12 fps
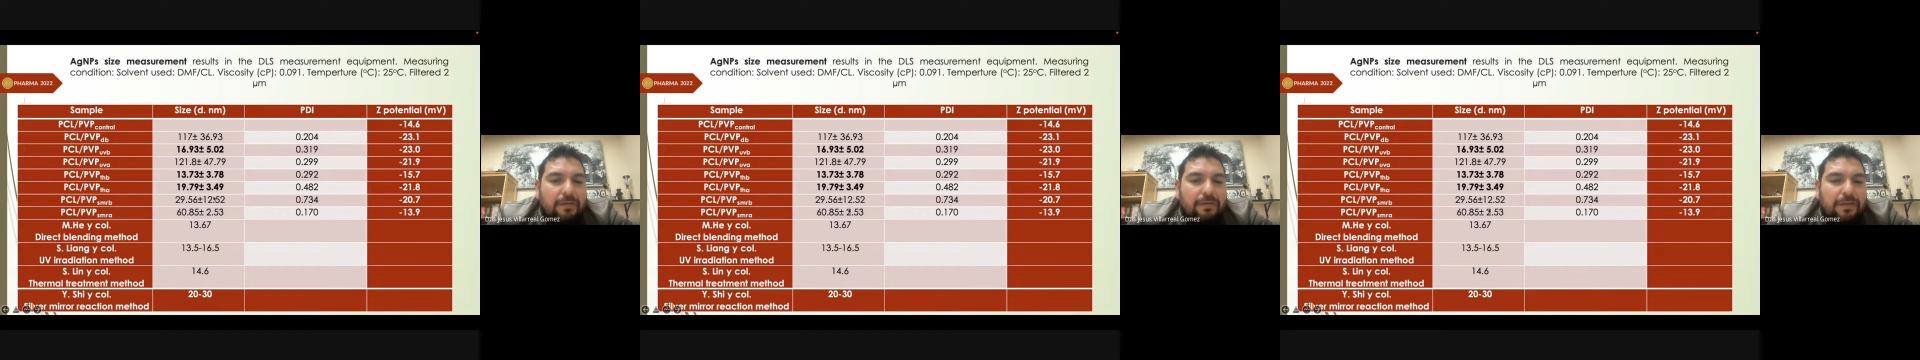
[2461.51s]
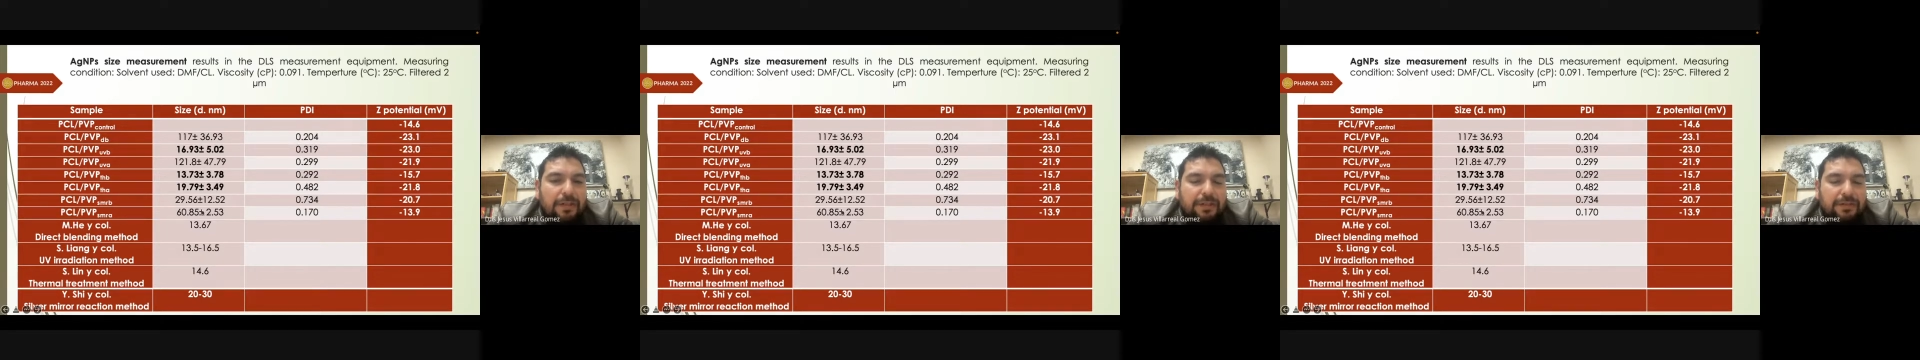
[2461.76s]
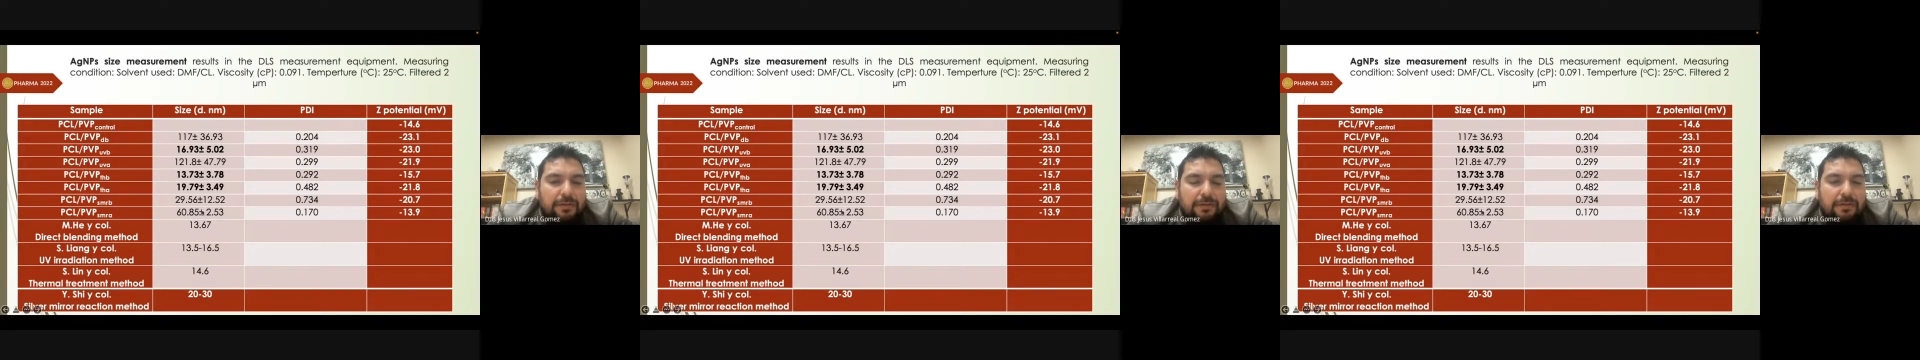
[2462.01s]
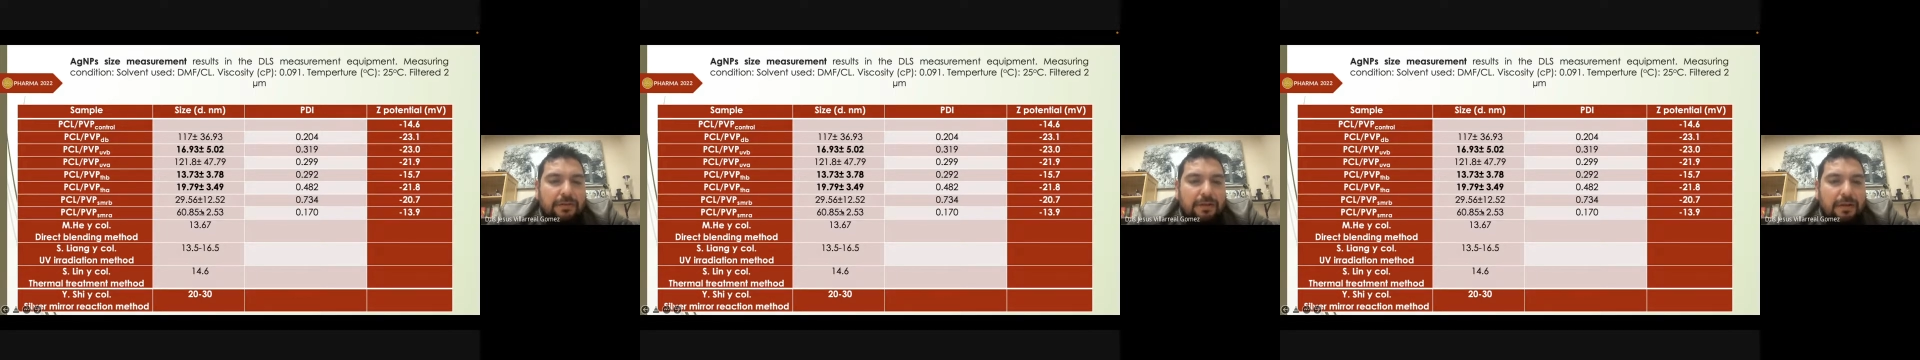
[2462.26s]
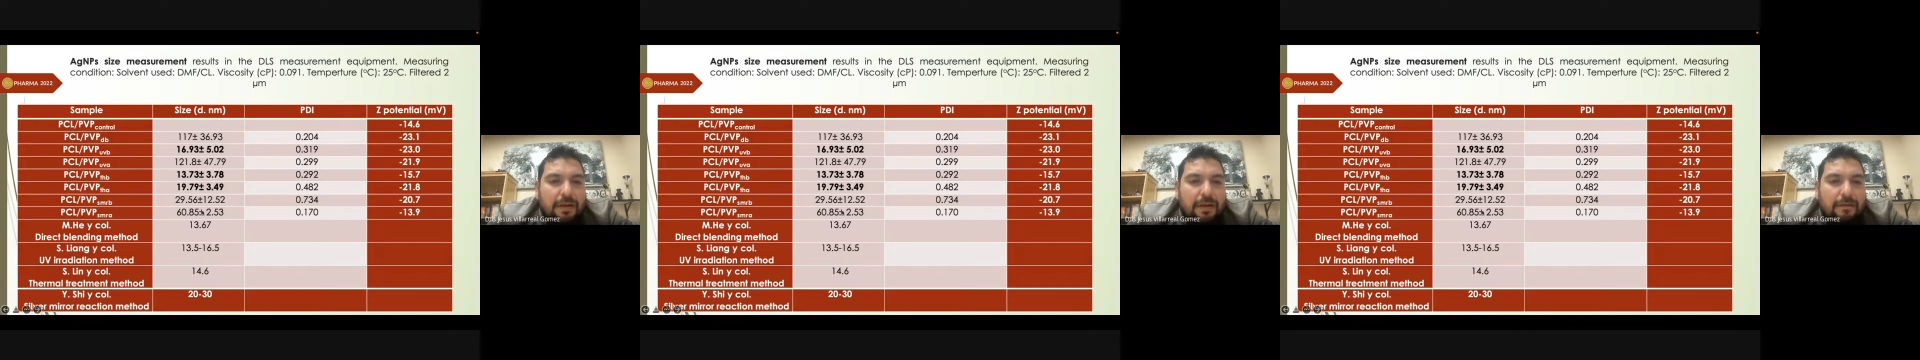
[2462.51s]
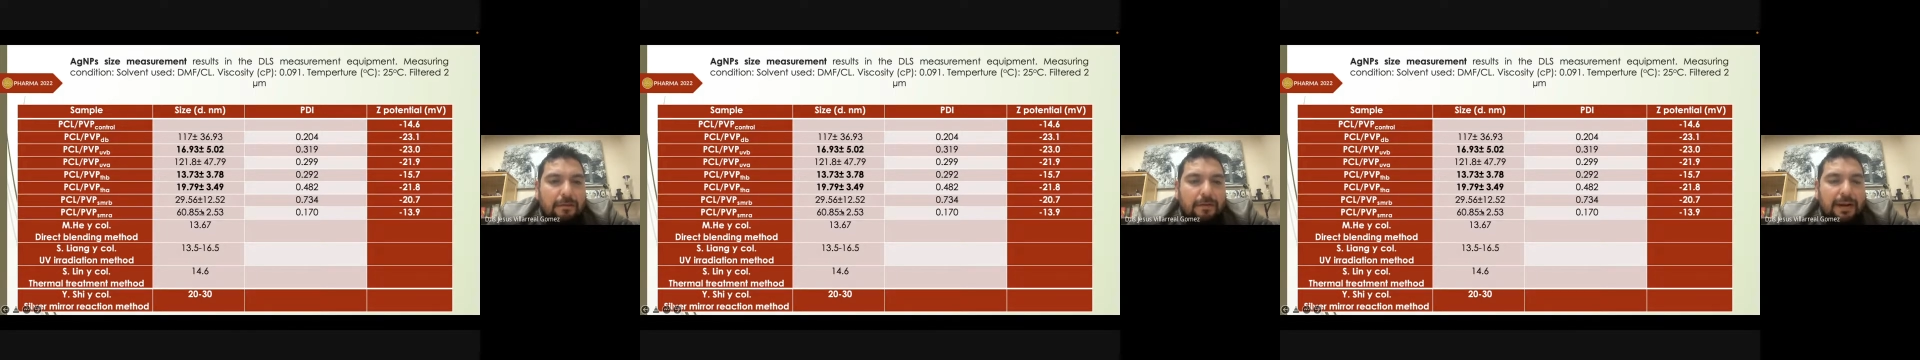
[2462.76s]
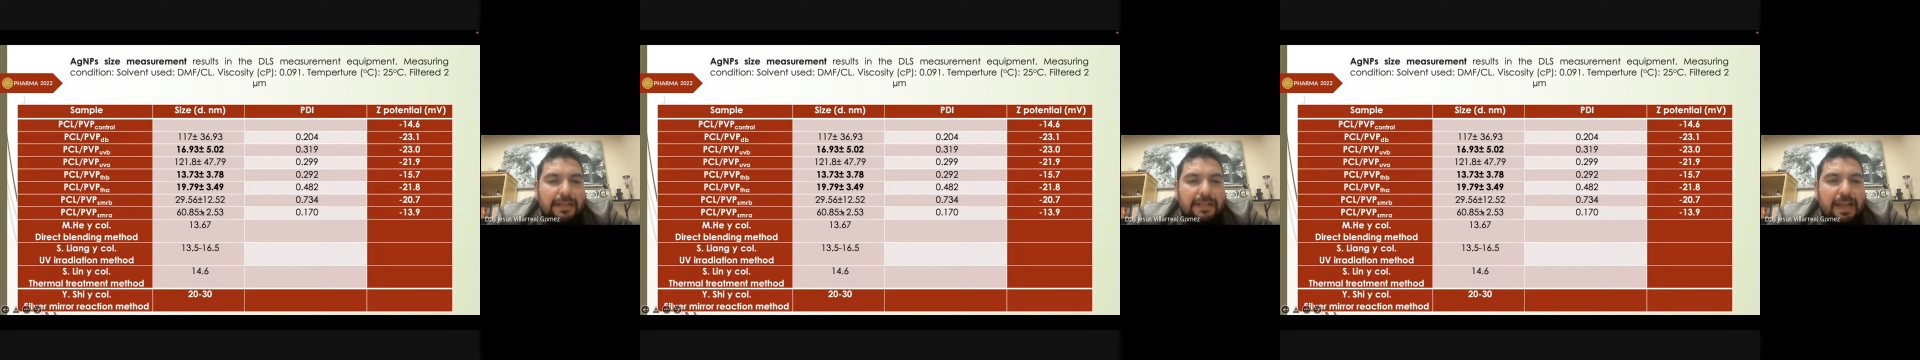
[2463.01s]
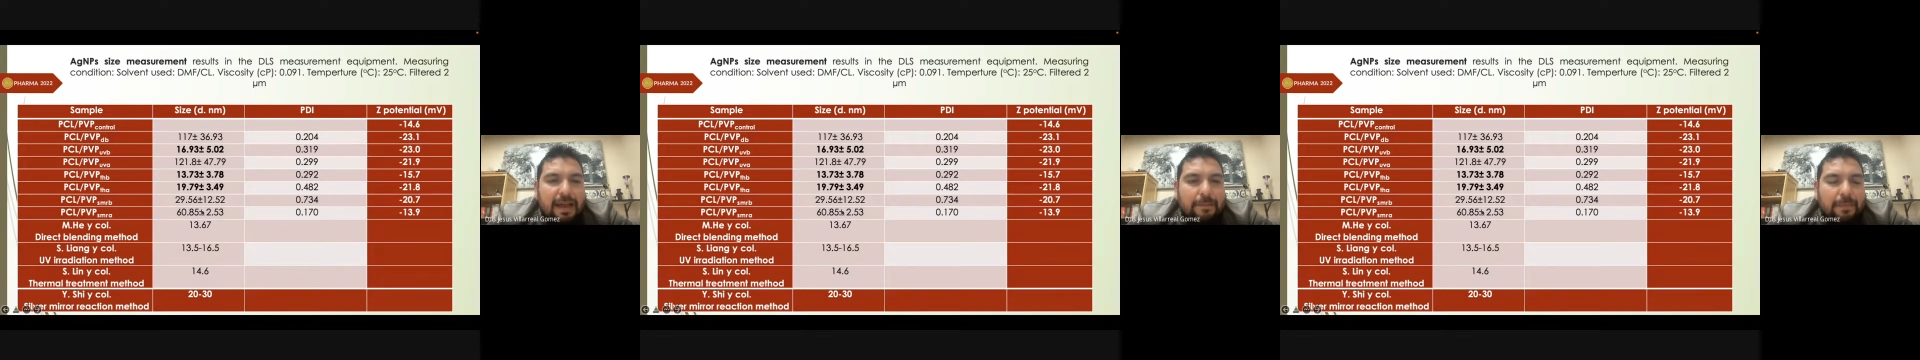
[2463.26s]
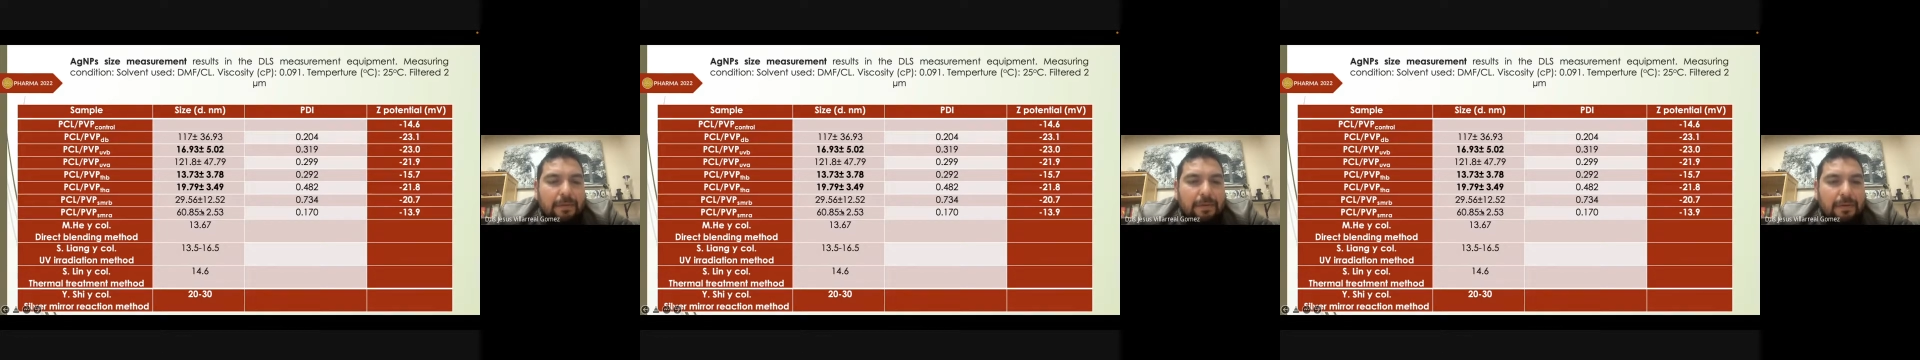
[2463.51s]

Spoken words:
conditions. For example,